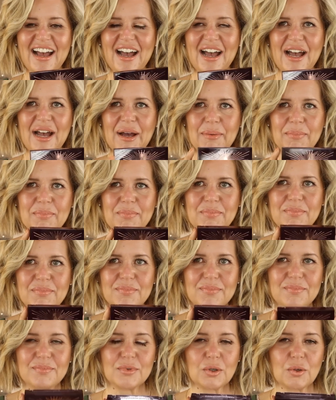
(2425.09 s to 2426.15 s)

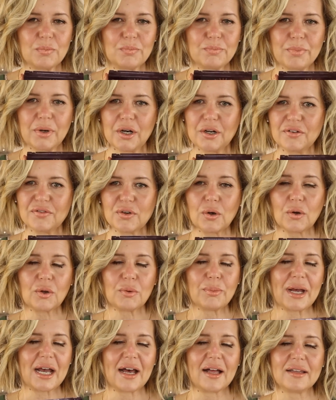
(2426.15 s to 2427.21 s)
Bar of
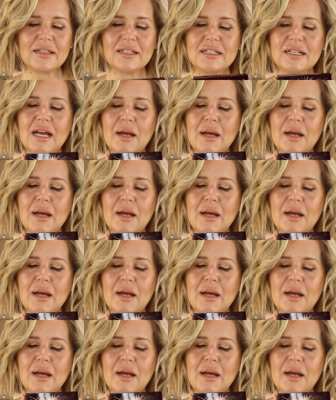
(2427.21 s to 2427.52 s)
Gold palette.